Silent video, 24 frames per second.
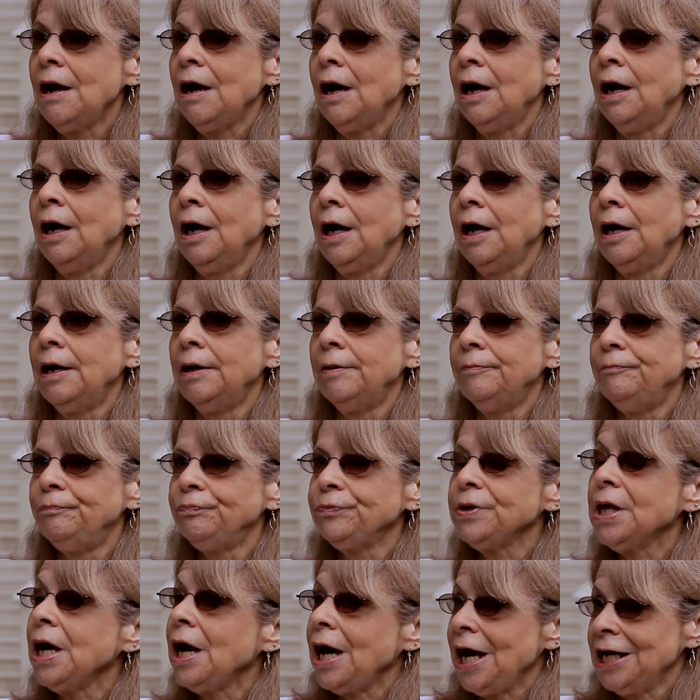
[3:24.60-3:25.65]

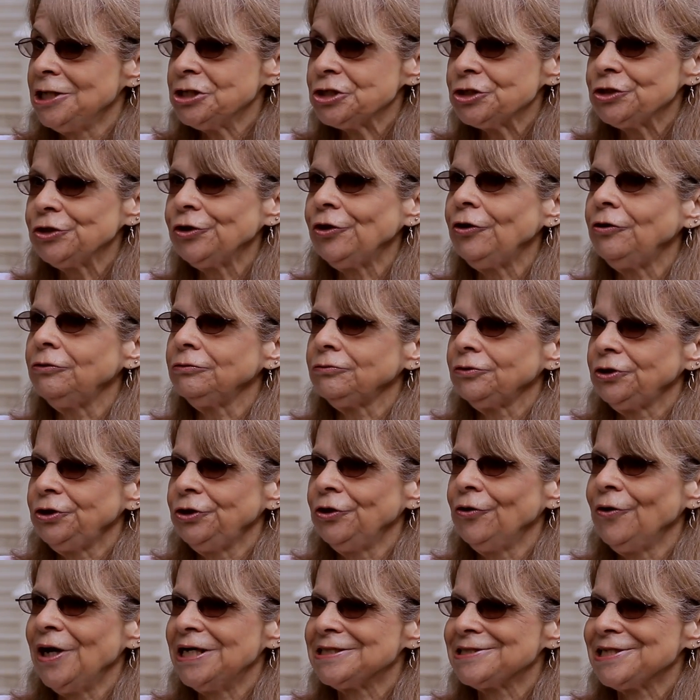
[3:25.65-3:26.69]
I still,
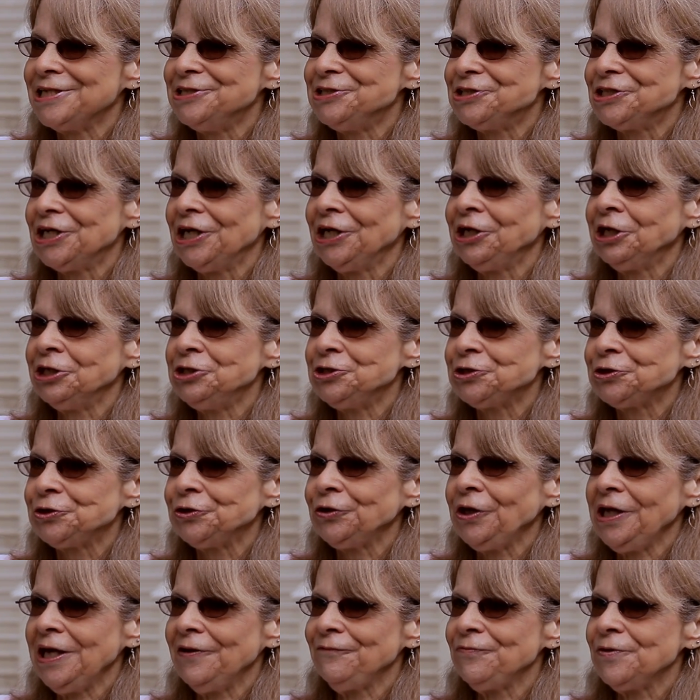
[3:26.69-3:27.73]
as I said, I
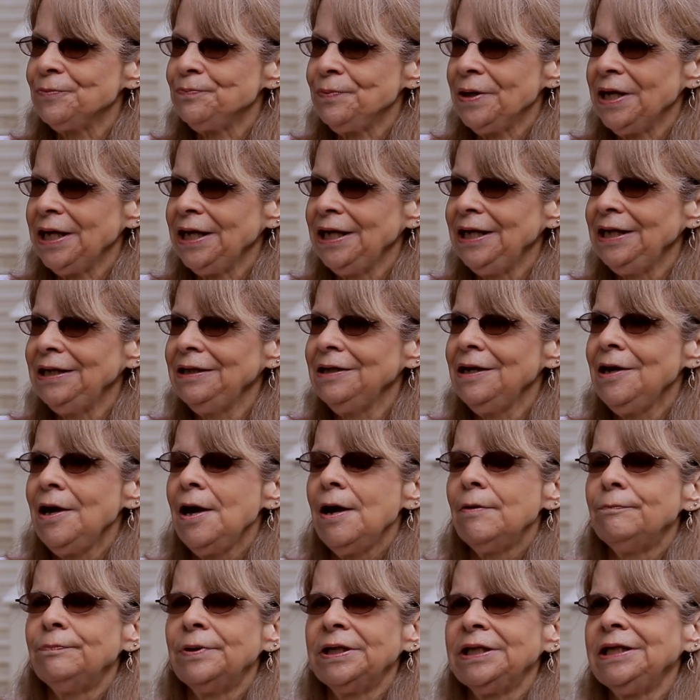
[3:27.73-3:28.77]
still have the pain,
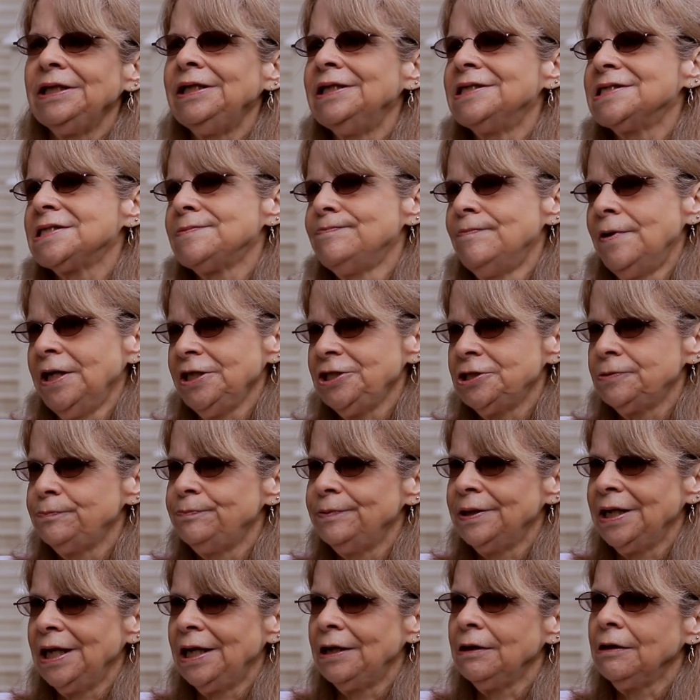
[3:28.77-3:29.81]
but it is much
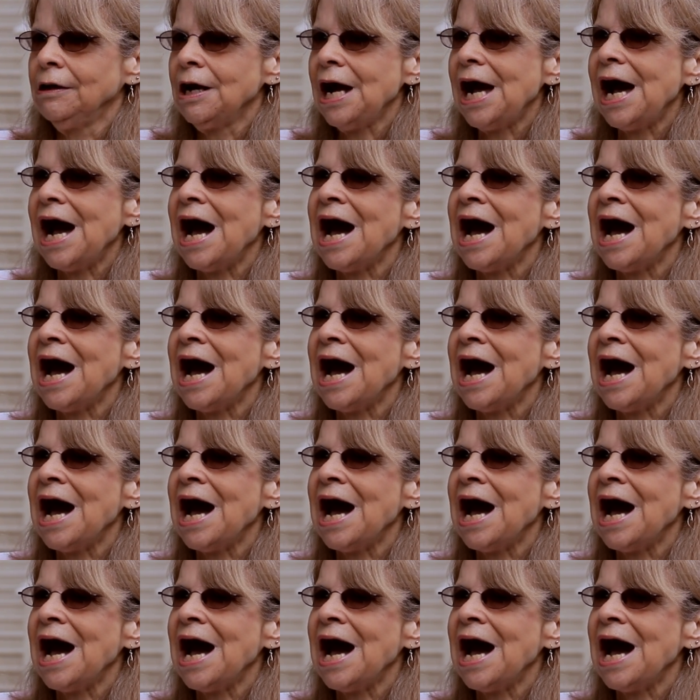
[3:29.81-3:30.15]
better.